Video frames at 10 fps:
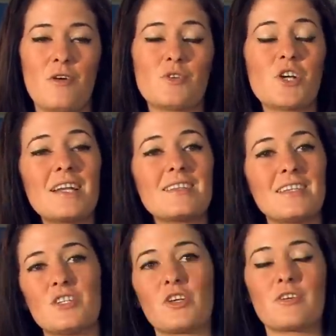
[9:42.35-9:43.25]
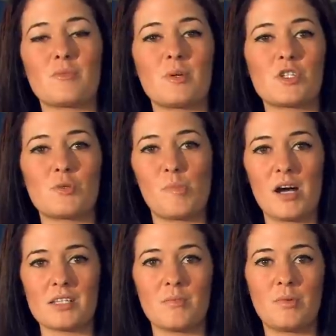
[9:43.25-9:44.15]
We try and see each other as much as
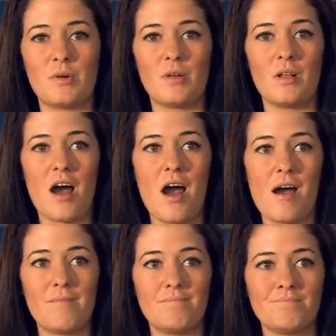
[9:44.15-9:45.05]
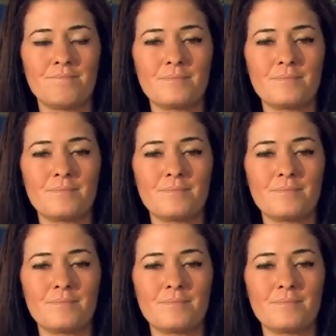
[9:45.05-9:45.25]
possible. Um,